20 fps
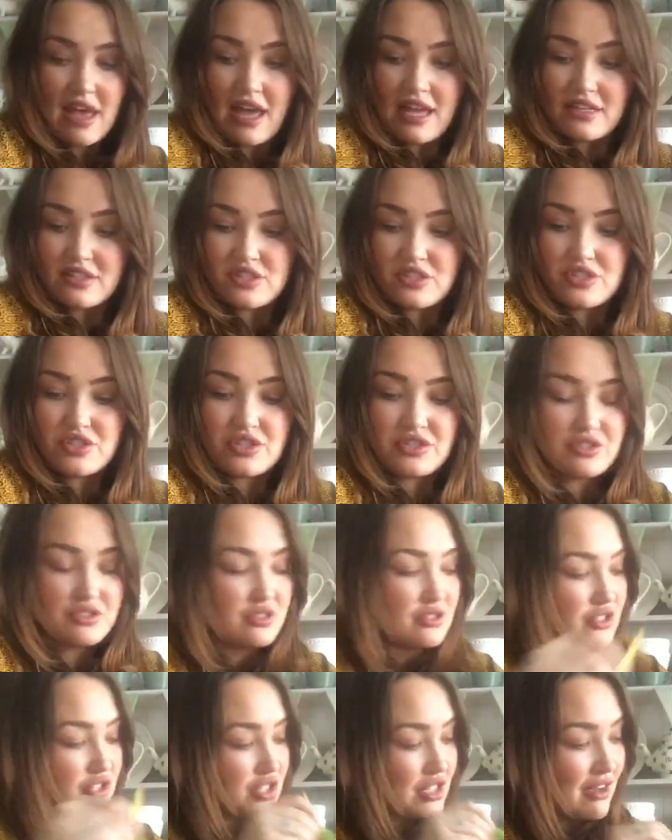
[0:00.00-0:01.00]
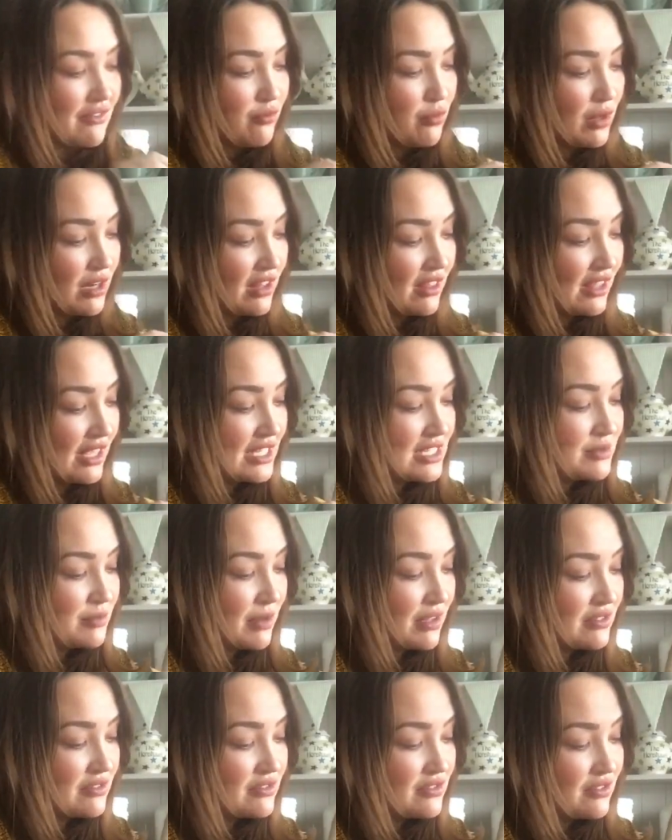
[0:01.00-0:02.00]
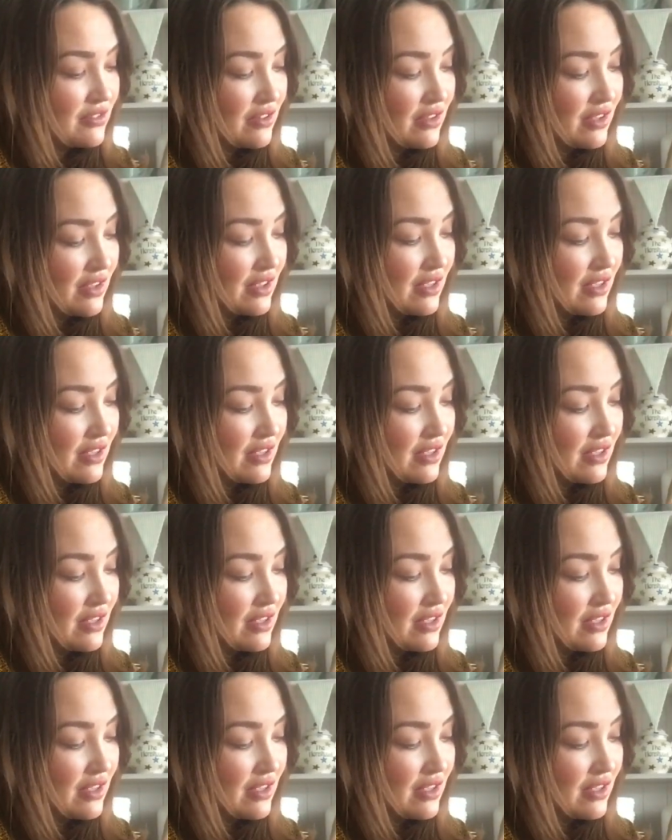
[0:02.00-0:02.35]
and just shove one of these ones